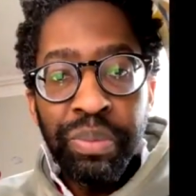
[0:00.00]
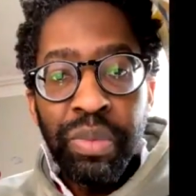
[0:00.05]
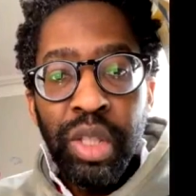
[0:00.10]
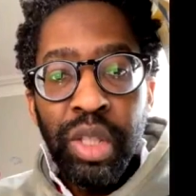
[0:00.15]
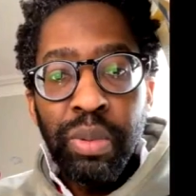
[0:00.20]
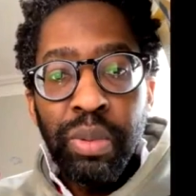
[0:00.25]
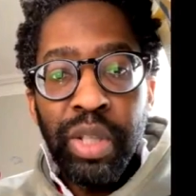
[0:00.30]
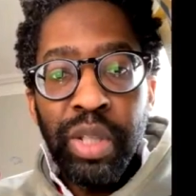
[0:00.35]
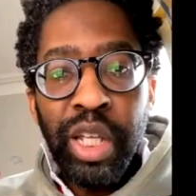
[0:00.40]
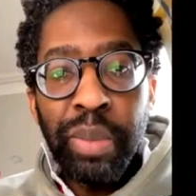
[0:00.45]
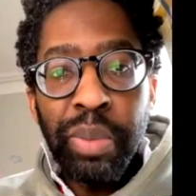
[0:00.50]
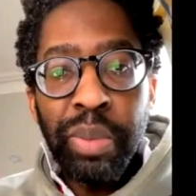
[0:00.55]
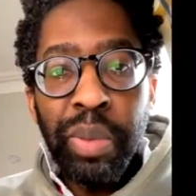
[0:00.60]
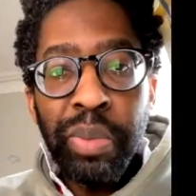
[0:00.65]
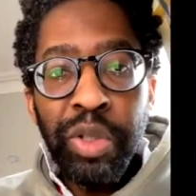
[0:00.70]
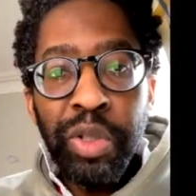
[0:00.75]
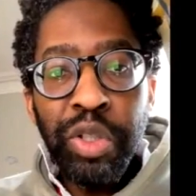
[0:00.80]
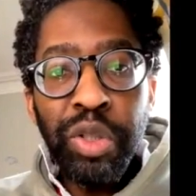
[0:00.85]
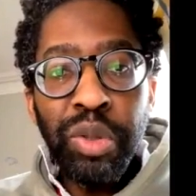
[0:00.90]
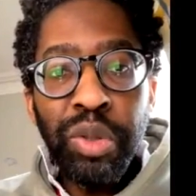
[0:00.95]
where their
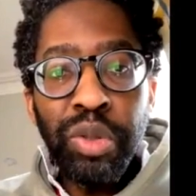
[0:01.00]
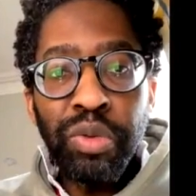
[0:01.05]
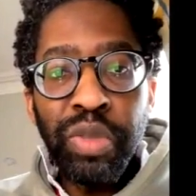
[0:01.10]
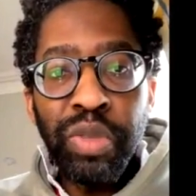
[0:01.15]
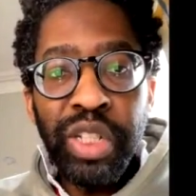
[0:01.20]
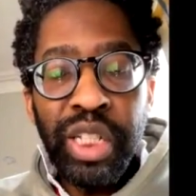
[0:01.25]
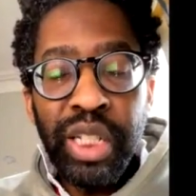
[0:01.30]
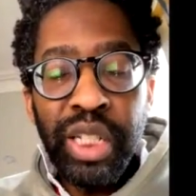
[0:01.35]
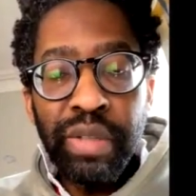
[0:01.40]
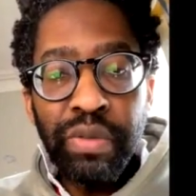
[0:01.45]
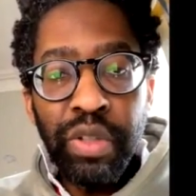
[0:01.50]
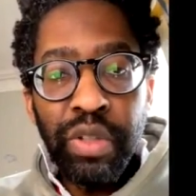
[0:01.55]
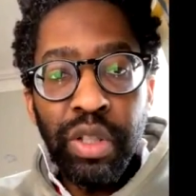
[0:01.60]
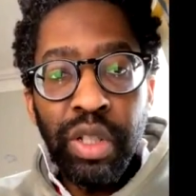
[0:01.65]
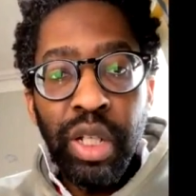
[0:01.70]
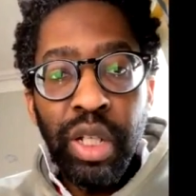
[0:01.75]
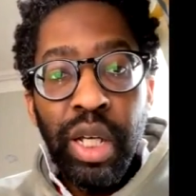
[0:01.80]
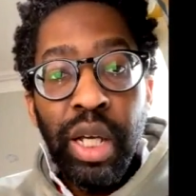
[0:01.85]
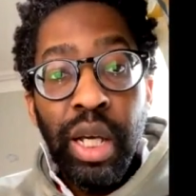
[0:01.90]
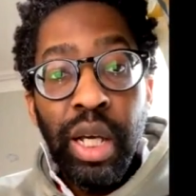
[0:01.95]
permission's already given.
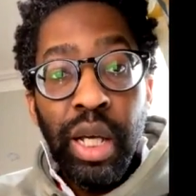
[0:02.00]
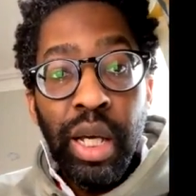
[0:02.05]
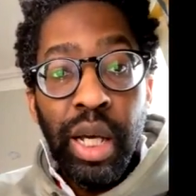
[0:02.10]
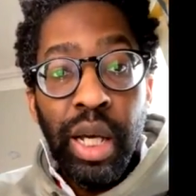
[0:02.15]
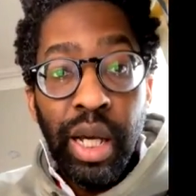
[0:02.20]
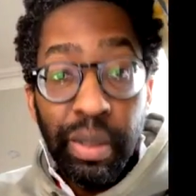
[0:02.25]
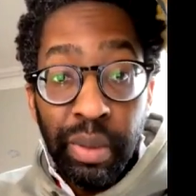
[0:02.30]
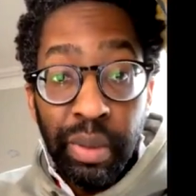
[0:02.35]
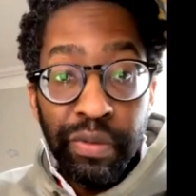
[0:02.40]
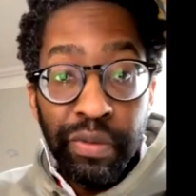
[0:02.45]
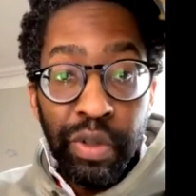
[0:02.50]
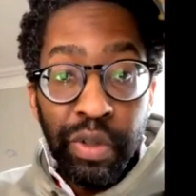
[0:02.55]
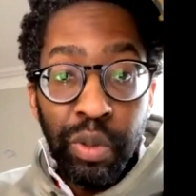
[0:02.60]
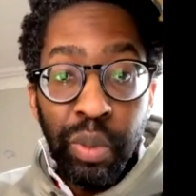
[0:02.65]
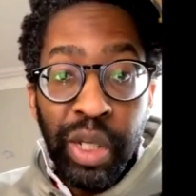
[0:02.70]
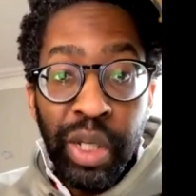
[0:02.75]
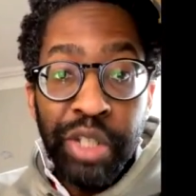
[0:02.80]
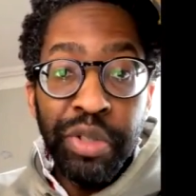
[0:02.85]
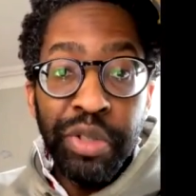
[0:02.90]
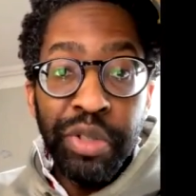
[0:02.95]
However,
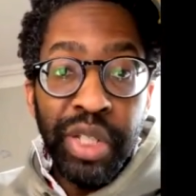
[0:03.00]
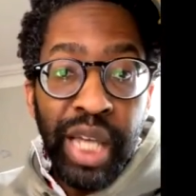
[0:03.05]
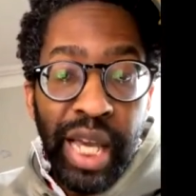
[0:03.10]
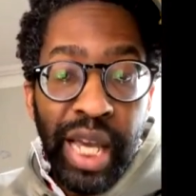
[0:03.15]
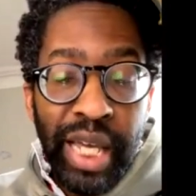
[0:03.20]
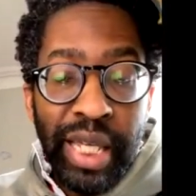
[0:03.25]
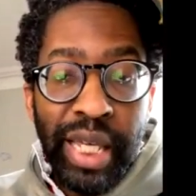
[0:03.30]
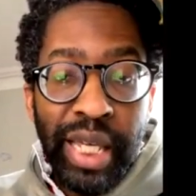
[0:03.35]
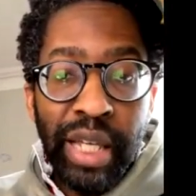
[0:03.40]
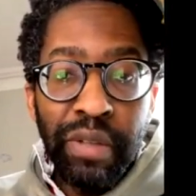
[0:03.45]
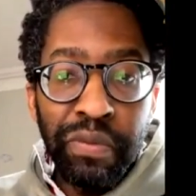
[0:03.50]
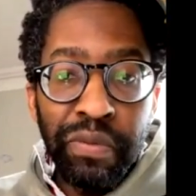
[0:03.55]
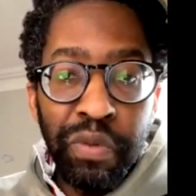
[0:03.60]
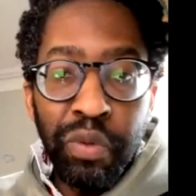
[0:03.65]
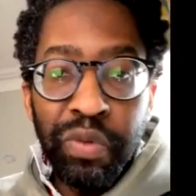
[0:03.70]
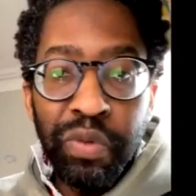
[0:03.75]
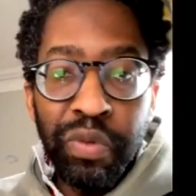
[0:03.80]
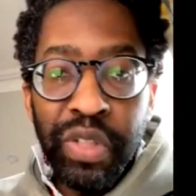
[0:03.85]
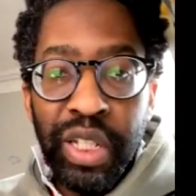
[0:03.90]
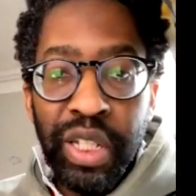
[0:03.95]
ways you can get
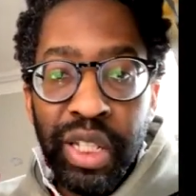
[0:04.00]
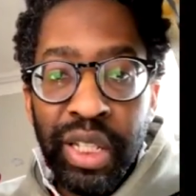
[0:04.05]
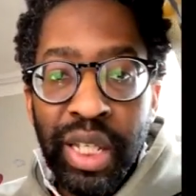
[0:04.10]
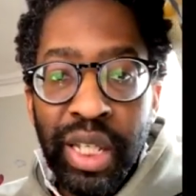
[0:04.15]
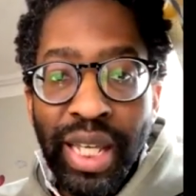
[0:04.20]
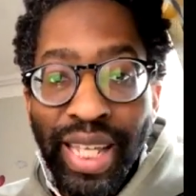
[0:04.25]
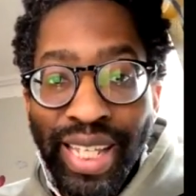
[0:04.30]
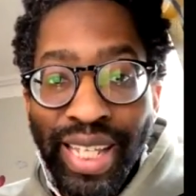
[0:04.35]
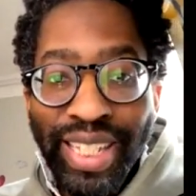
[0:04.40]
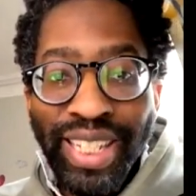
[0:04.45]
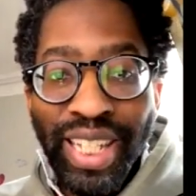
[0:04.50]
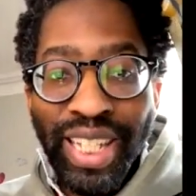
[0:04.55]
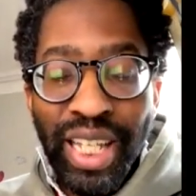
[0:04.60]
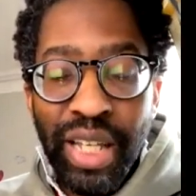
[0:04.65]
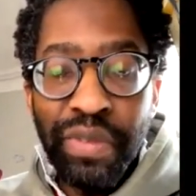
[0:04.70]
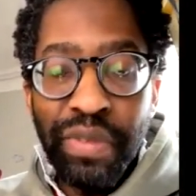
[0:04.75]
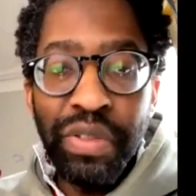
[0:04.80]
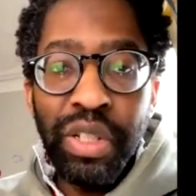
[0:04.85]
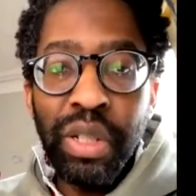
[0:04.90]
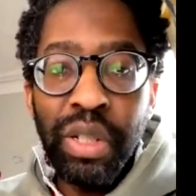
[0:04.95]
involved in is if
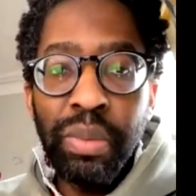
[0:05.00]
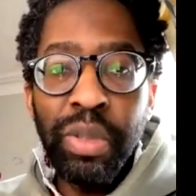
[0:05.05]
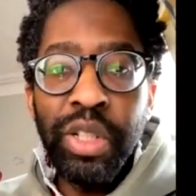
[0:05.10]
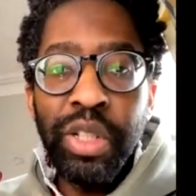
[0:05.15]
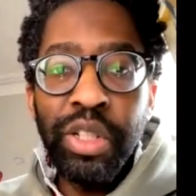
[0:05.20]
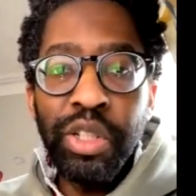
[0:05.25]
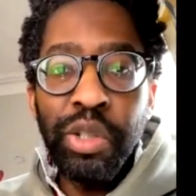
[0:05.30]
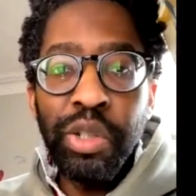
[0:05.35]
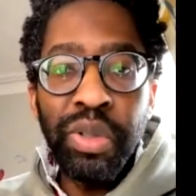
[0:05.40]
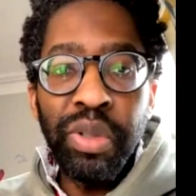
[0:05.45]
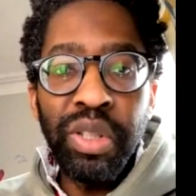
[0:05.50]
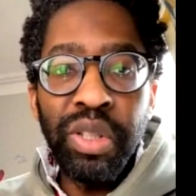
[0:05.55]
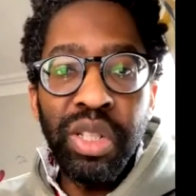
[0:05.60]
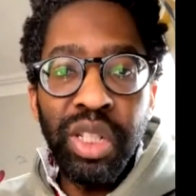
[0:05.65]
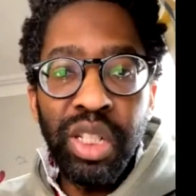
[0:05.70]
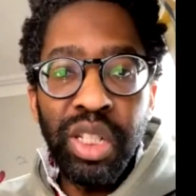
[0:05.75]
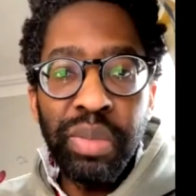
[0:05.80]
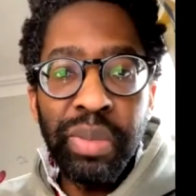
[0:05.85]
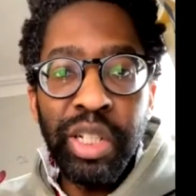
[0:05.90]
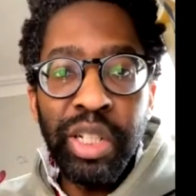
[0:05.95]
someone is doing a
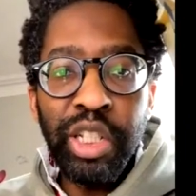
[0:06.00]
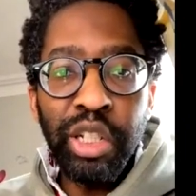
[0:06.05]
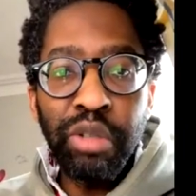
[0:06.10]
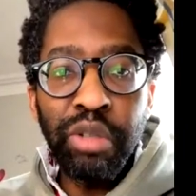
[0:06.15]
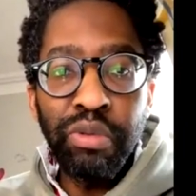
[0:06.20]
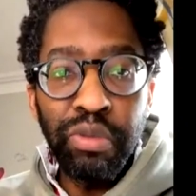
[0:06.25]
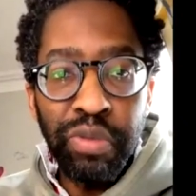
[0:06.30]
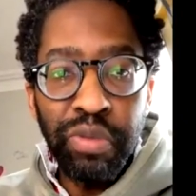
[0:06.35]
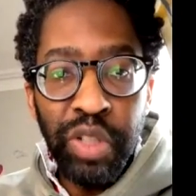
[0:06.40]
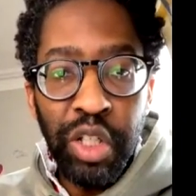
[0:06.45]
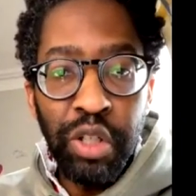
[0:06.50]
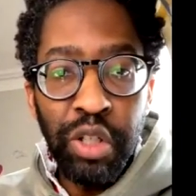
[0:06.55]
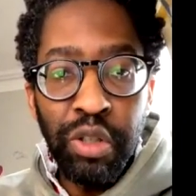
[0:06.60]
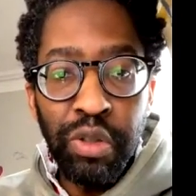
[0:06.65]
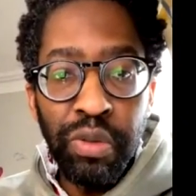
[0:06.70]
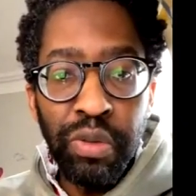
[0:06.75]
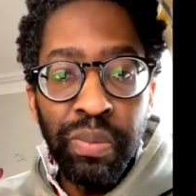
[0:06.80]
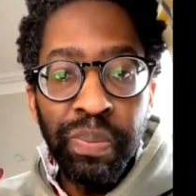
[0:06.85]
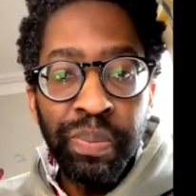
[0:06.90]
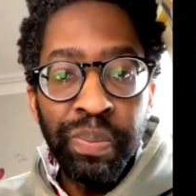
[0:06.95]
systematic
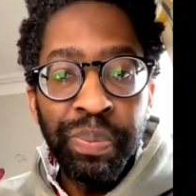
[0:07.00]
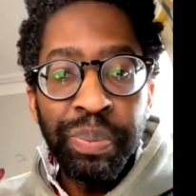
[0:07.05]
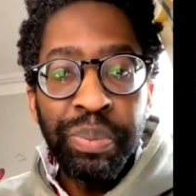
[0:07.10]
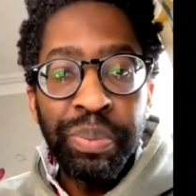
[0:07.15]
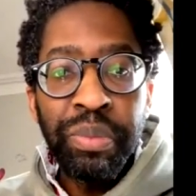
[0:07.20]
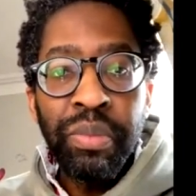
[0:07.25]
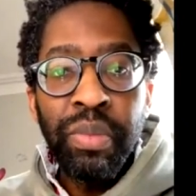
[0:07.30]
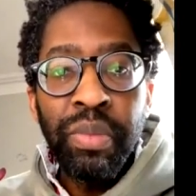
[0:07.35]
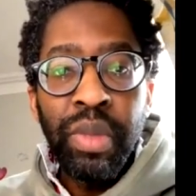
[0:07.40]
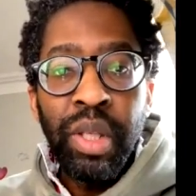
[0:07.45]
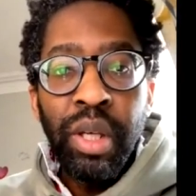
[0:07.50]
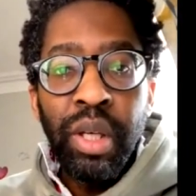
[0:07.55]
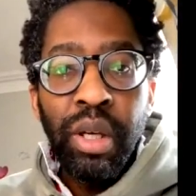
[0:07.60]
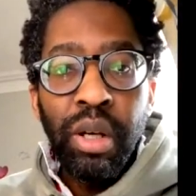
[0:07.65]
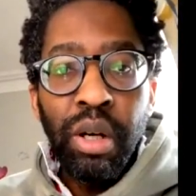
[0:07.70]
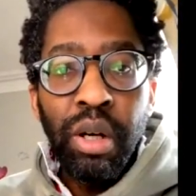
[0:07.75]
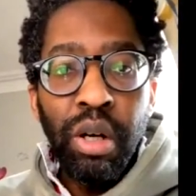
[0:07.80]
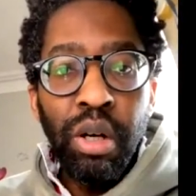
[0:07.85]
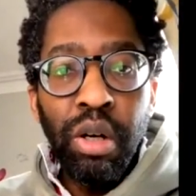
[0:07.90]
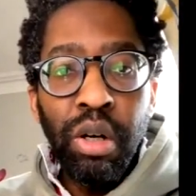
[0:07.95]
review
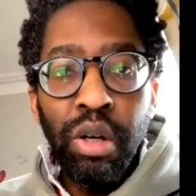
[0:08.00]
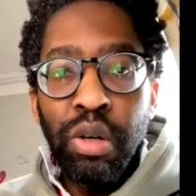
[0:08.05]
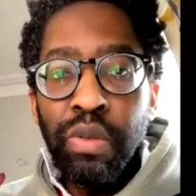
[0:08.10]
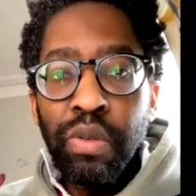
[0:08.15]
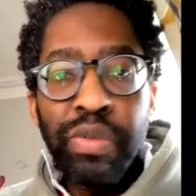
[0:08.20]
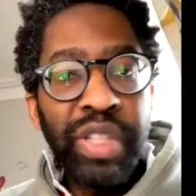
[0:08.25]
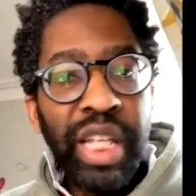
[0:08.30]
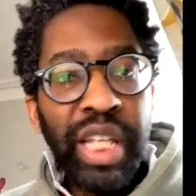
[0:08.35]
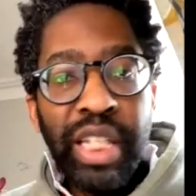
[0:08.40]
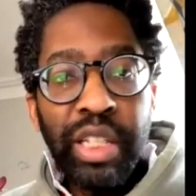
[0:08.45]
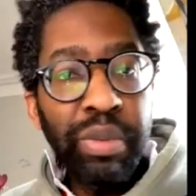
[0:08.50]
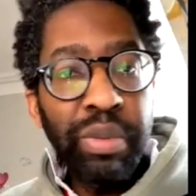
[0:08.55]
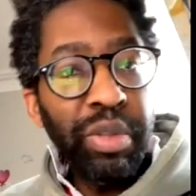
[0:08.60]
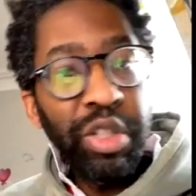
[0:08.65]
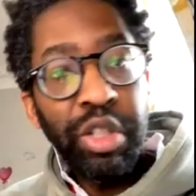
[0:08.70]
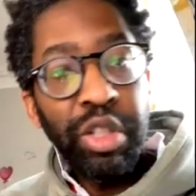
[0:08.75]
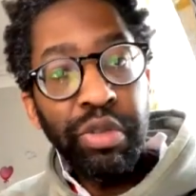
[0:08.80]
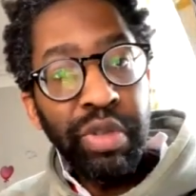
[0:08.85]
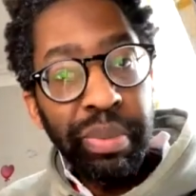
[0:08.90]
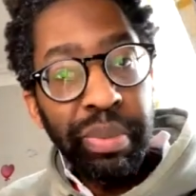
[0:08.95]
of data which
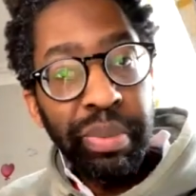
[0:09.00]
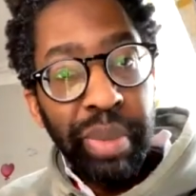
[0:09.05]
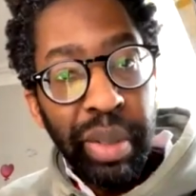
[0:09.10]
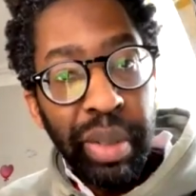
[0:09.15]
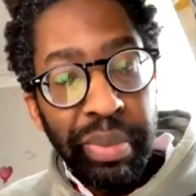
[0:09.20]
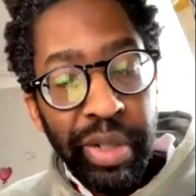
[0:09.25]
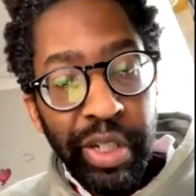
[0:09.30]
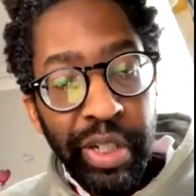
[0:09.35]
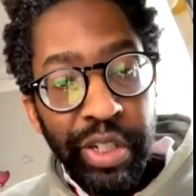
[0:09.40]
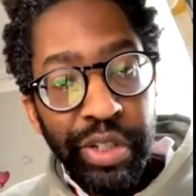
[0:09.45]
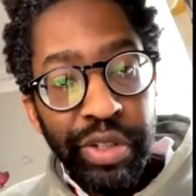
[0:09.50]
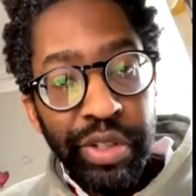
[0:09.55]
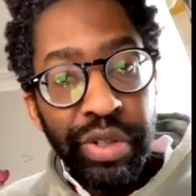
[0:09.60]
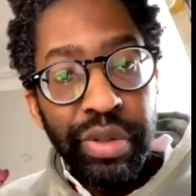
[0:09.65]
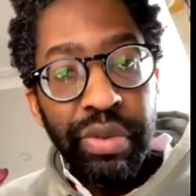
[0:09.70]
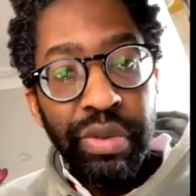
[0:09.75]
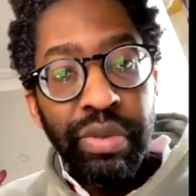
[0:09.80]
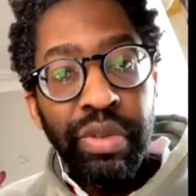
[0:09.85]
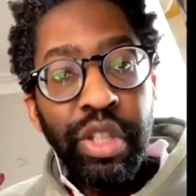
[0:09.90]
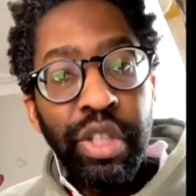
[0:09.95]
is already published,
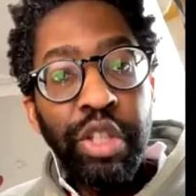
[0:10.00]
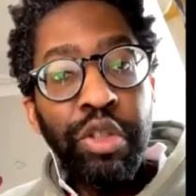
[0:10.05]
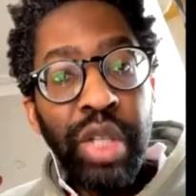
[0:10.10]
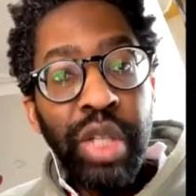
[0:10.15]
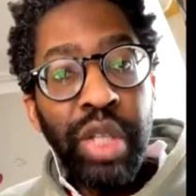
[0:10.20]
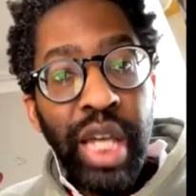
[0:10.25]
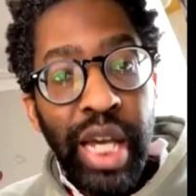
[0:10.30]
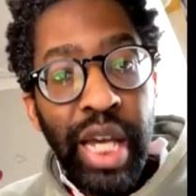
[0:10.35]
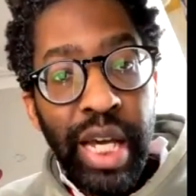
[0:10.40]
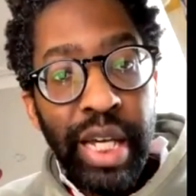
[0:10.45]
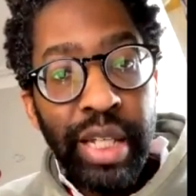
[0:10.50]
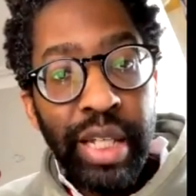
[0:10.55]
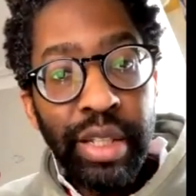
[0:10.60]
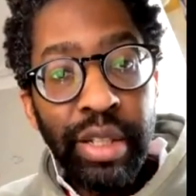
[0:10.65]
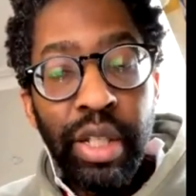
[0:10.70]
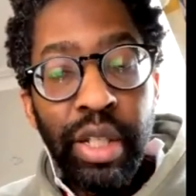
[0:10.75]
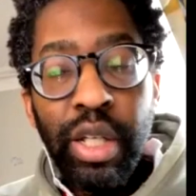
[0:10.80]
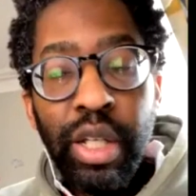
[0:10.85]
then you can.